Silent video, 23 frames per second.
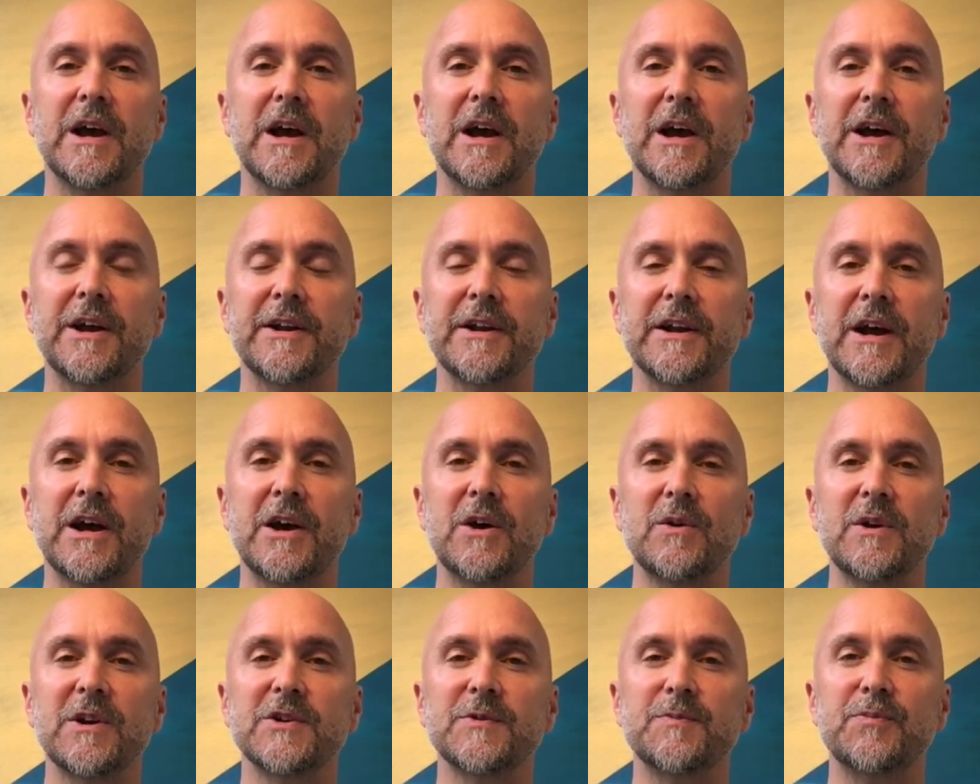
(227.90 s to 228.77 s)
And now
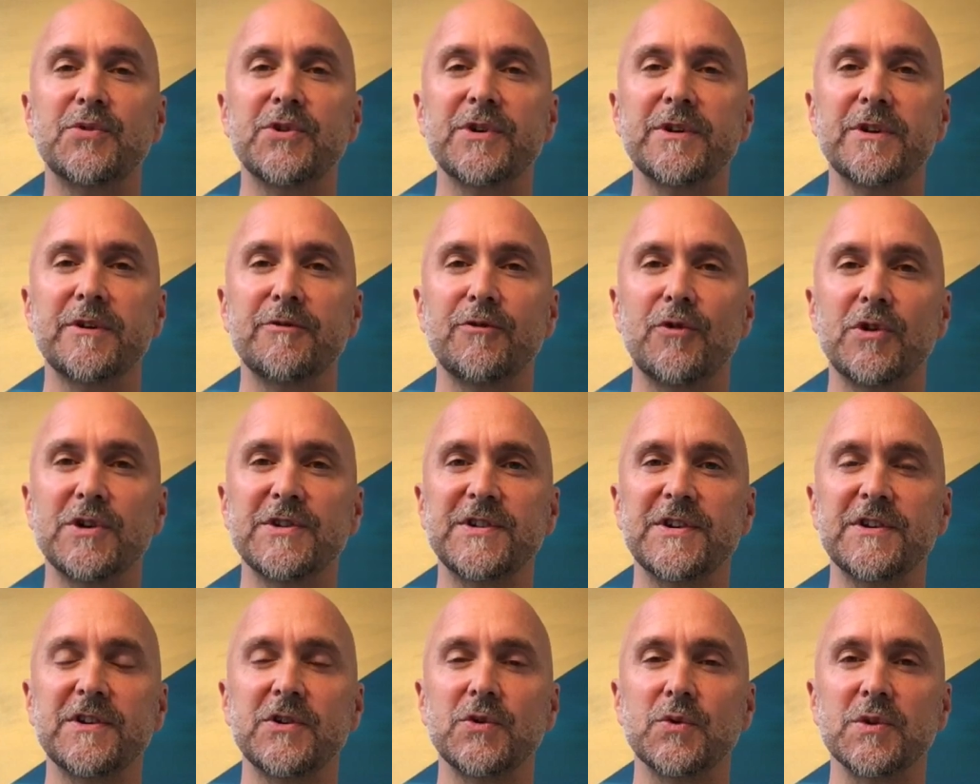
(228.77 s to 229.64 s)
let's bring the voice
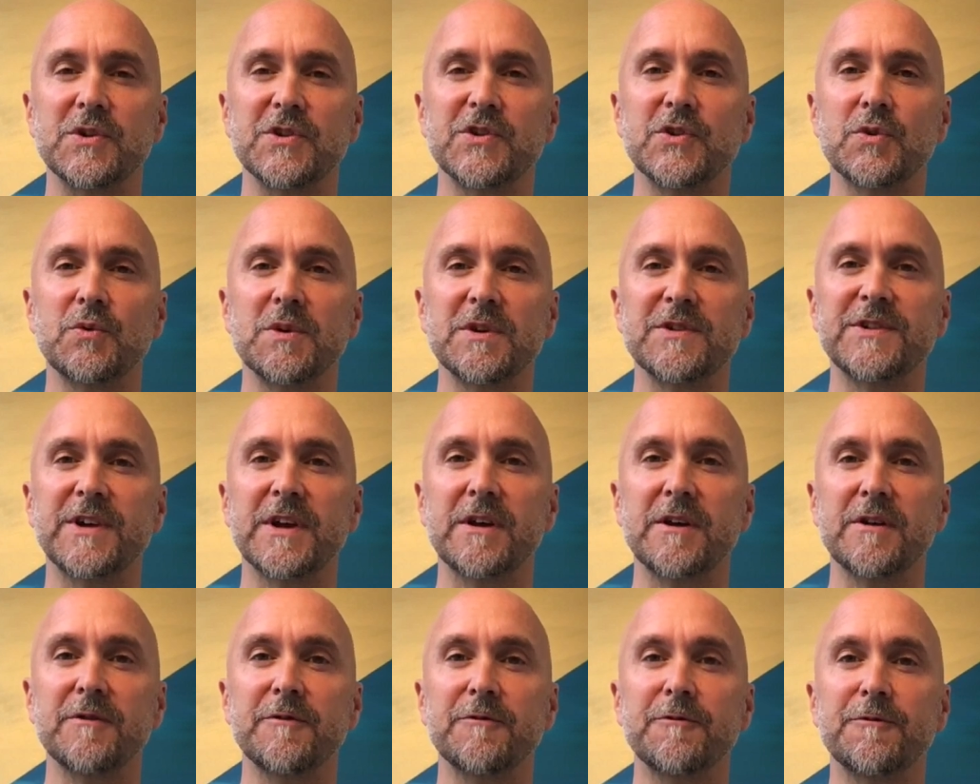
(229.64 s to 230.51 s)
into it. So we'll
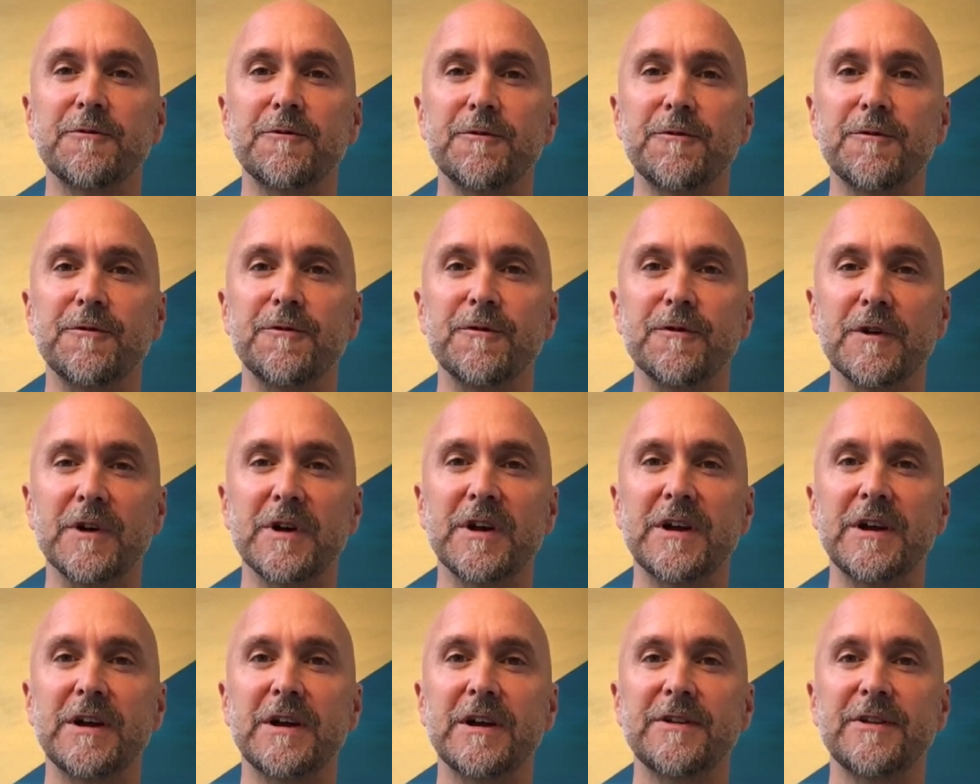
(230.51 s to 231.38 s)
say V,
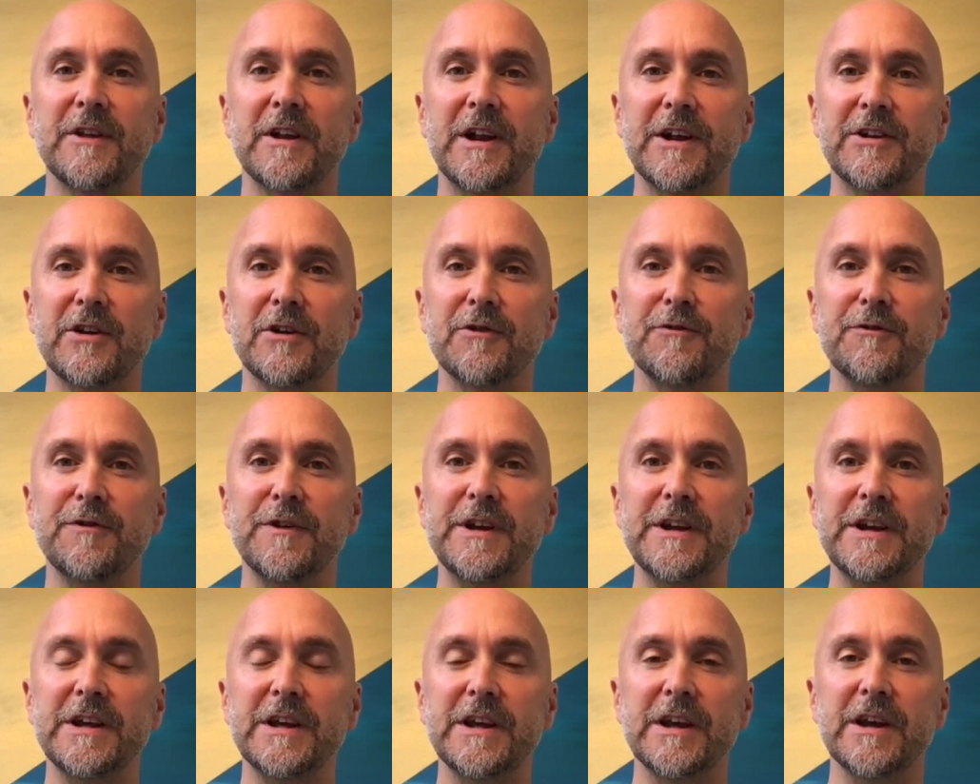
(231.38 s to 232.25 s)
the letter
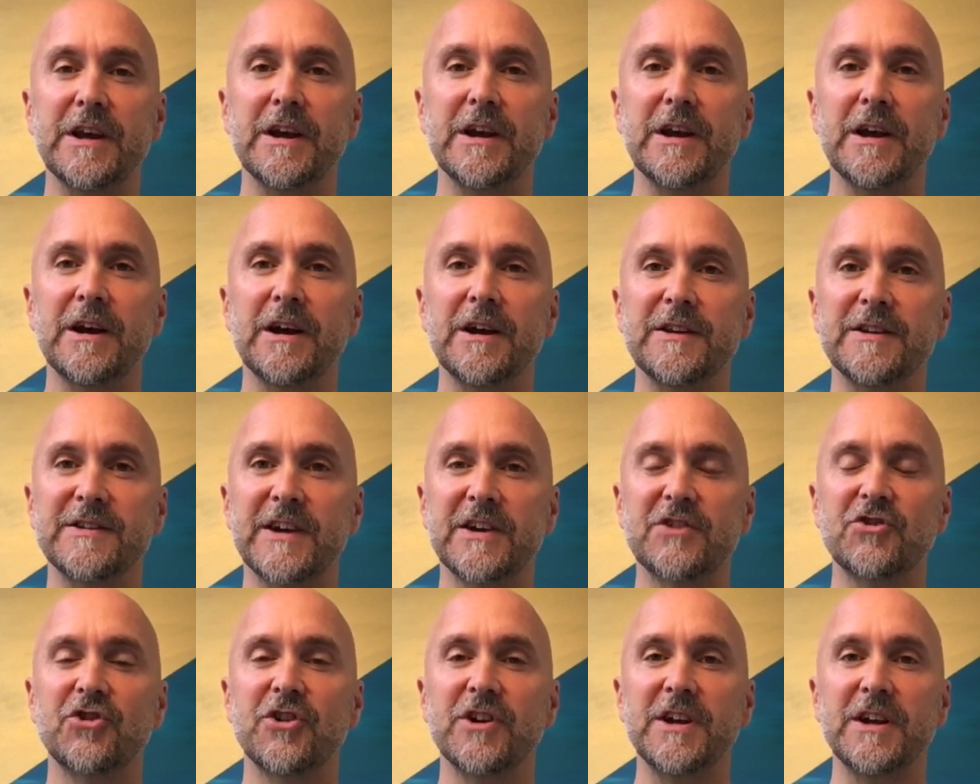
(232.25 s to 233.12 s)
V. And there's
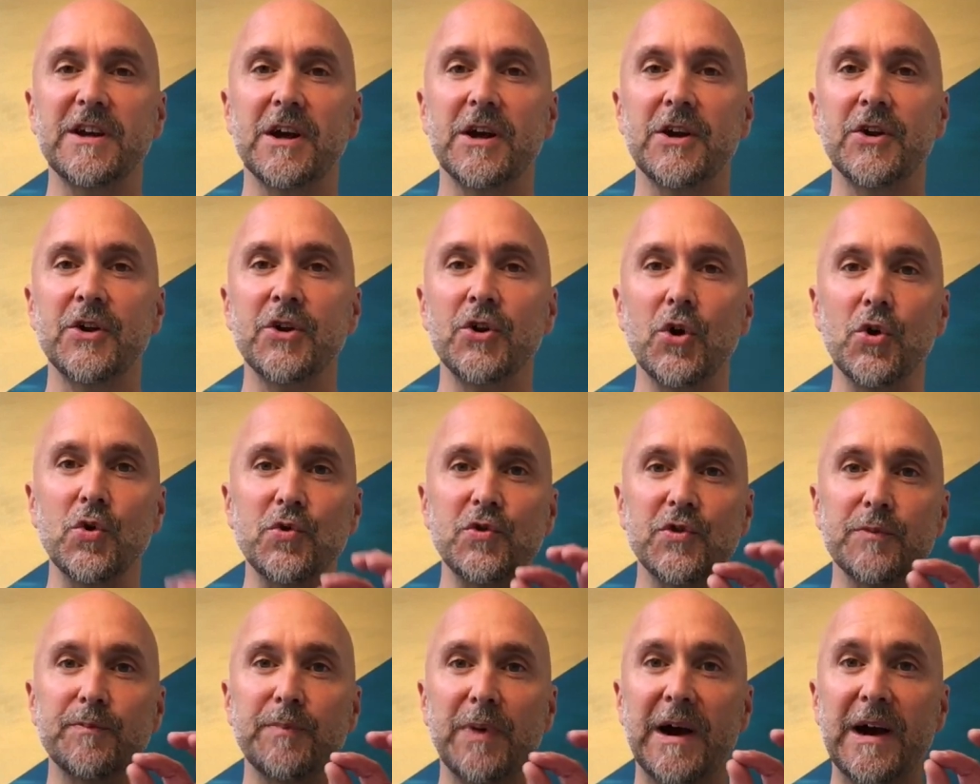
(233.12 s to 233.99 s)
actually a
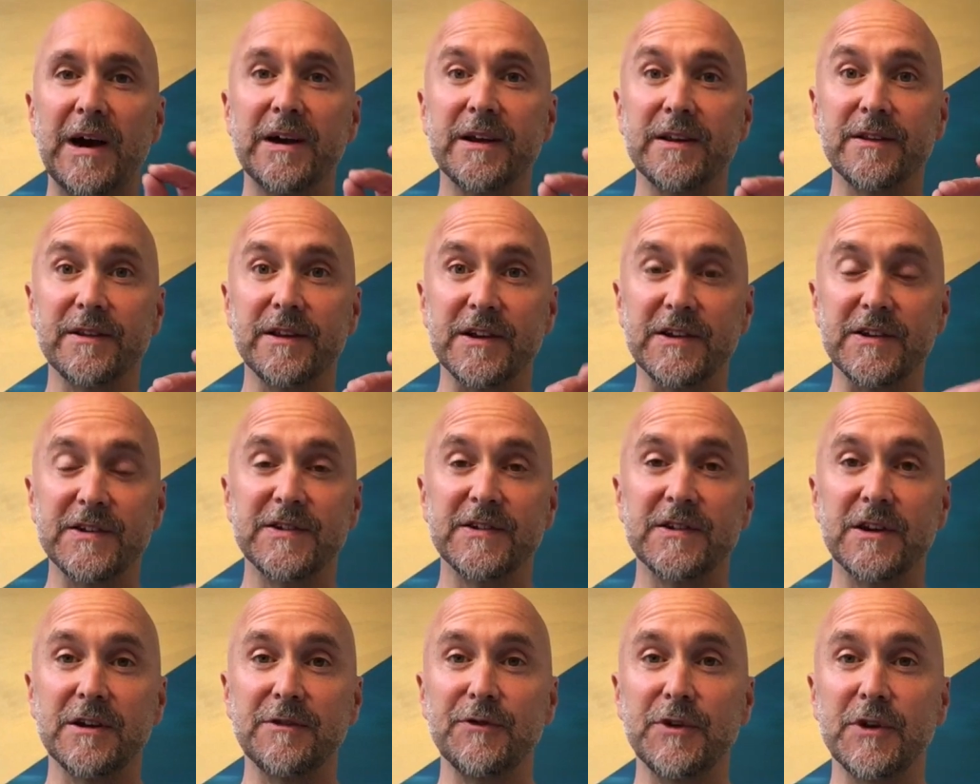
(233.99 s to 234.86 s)
note behind
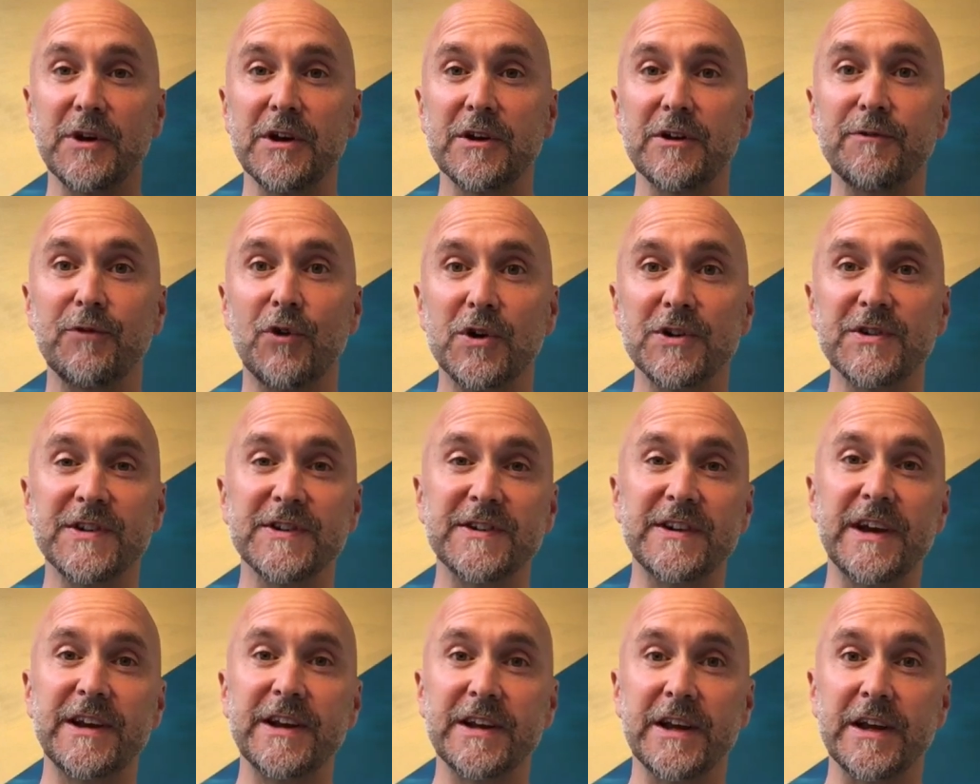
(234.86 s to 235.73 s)
this. If you hear the voice is
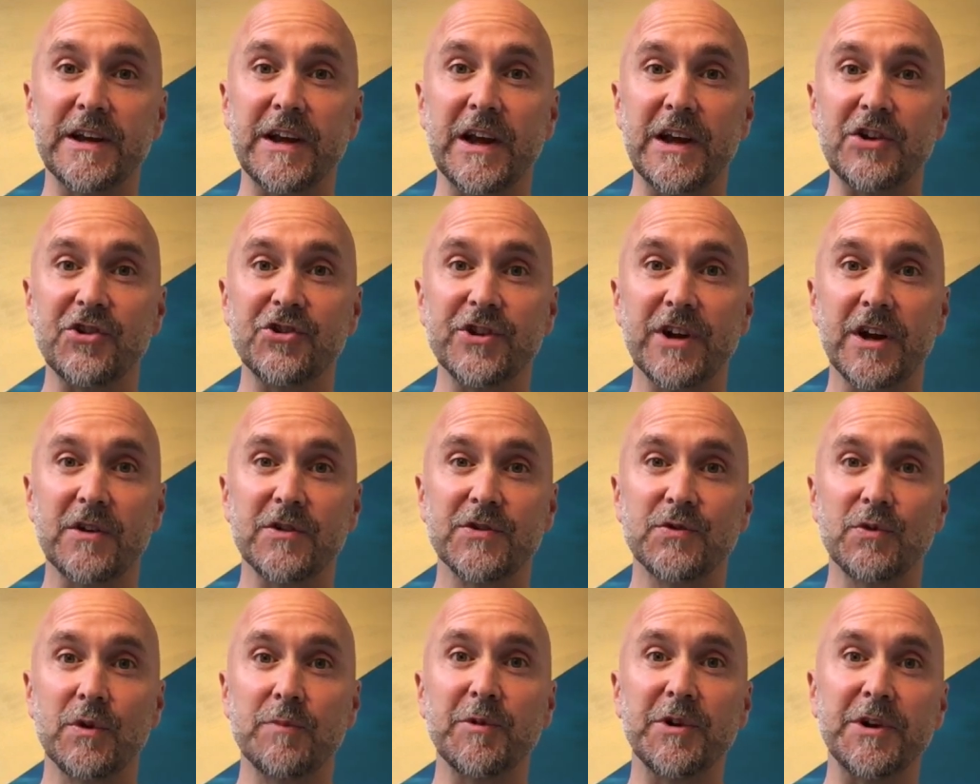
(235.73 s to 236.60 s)
getting engaged now.
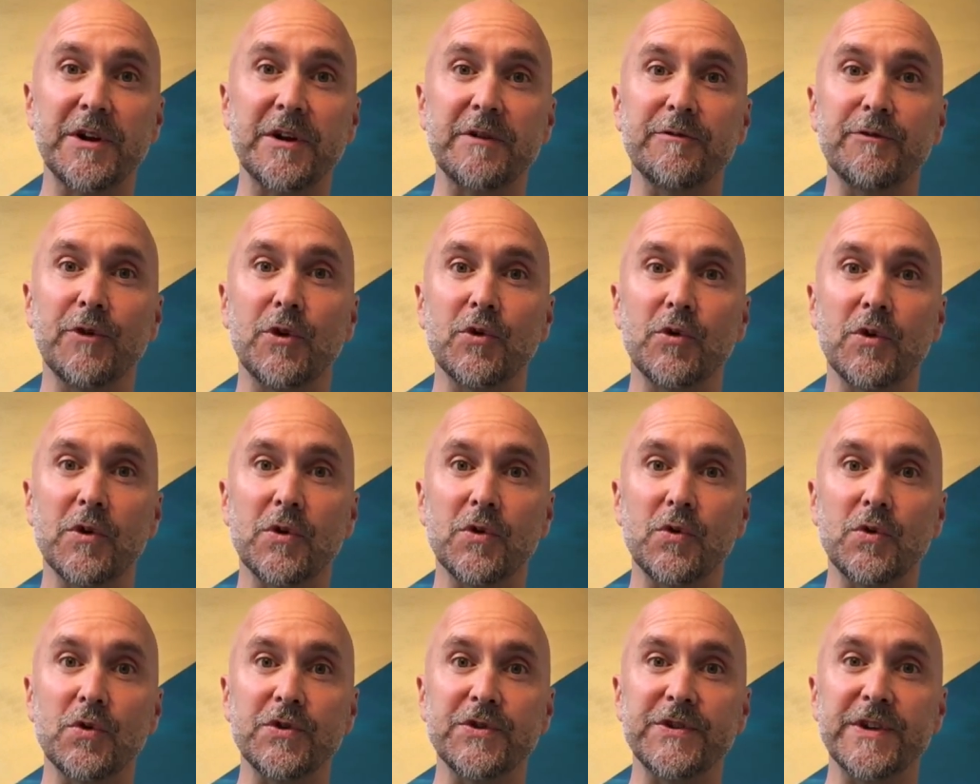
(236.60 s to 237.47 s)
So we're bringing vocal
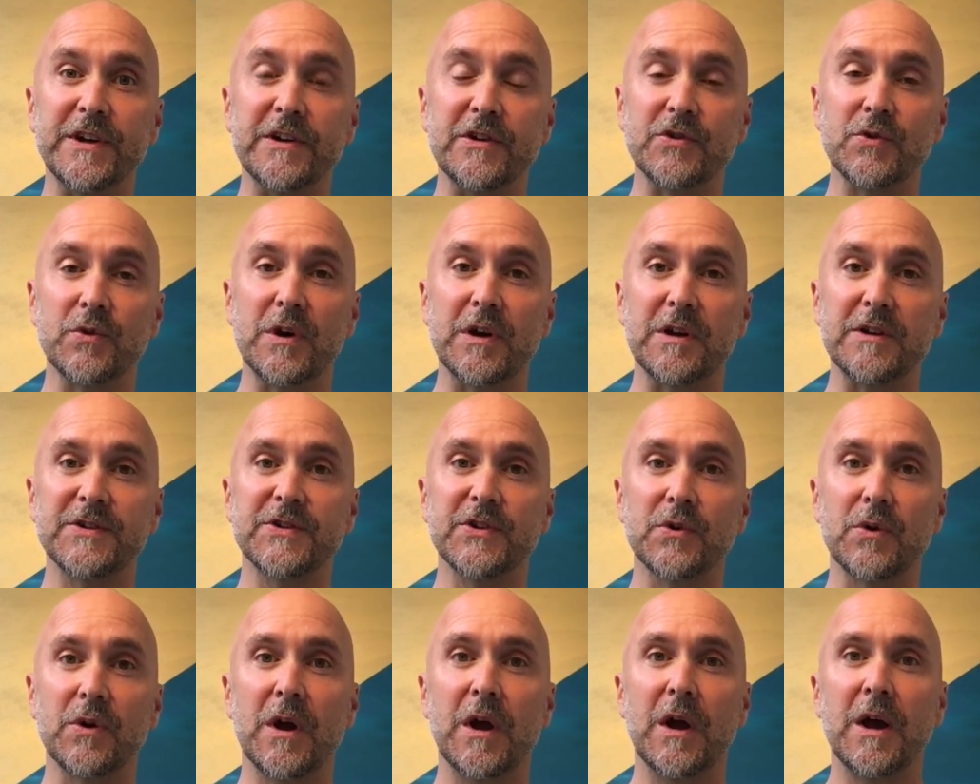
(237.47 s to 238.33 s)
cords in as well.
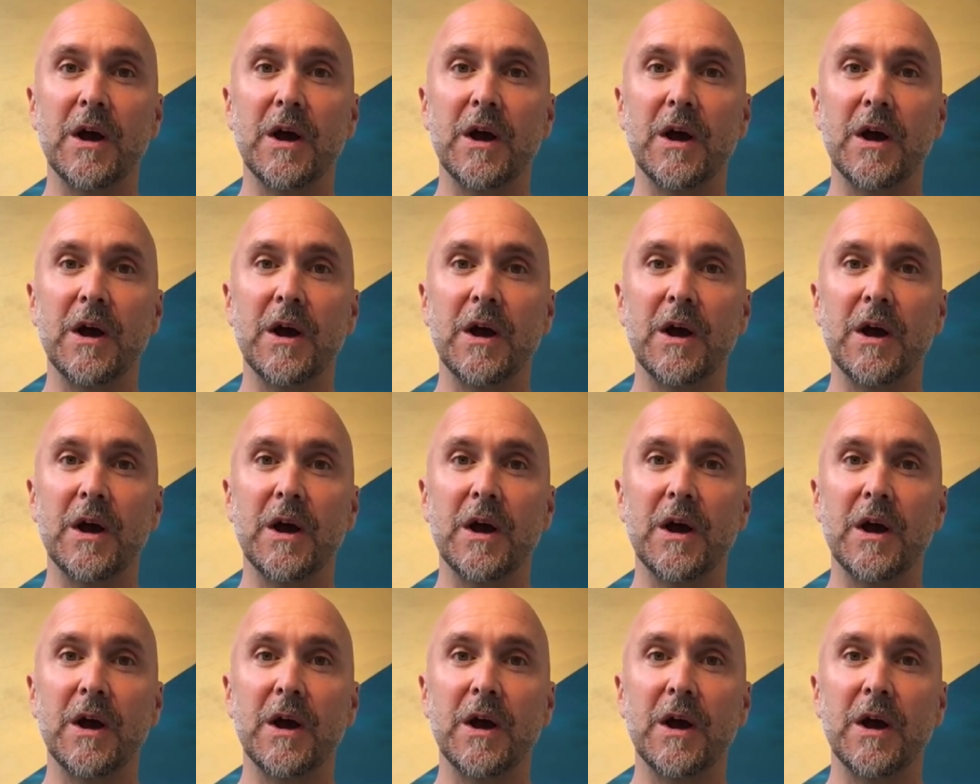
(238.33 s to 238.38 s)
So